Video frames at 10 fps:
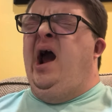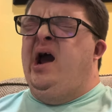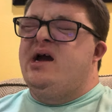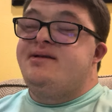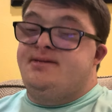
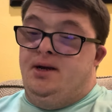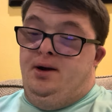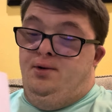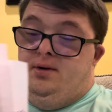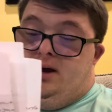
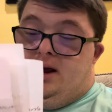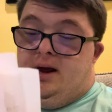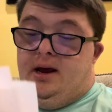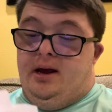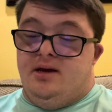into
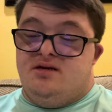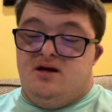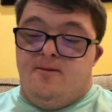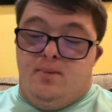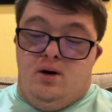a
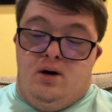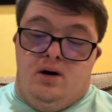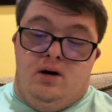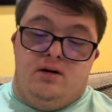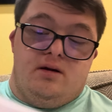simple
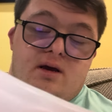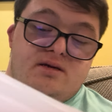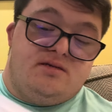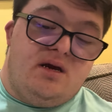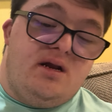hold
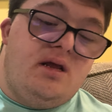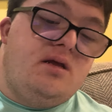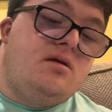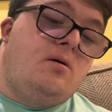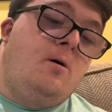and
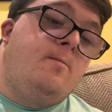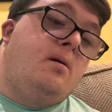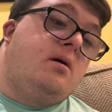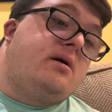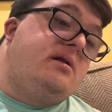sending
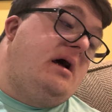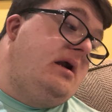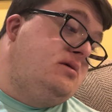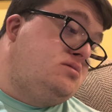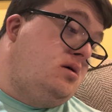over
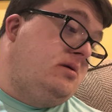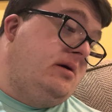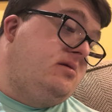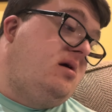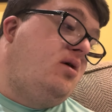Kanani
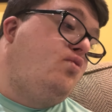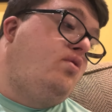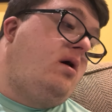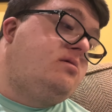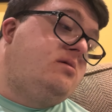Sonnen and
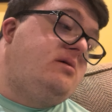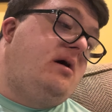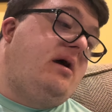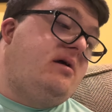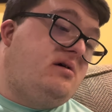wearing
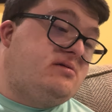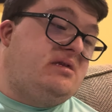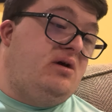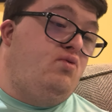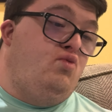the
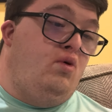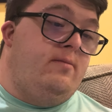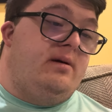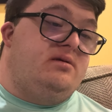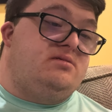NXT
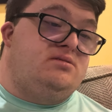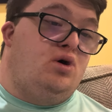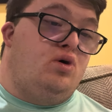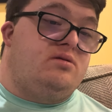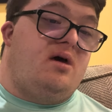Women's
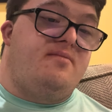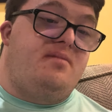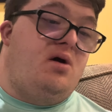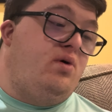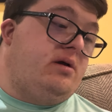North
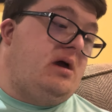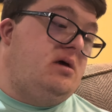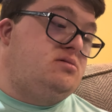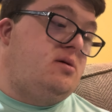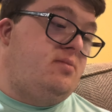
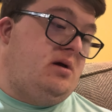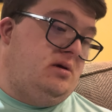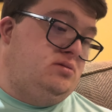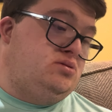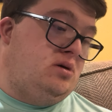American
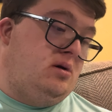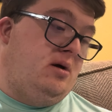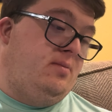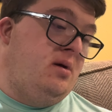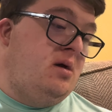
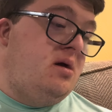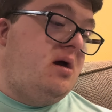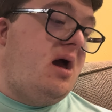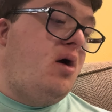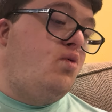Championship.
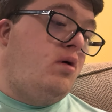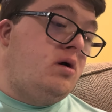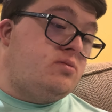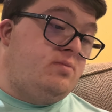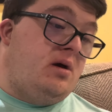And
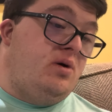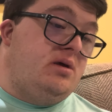Rosemary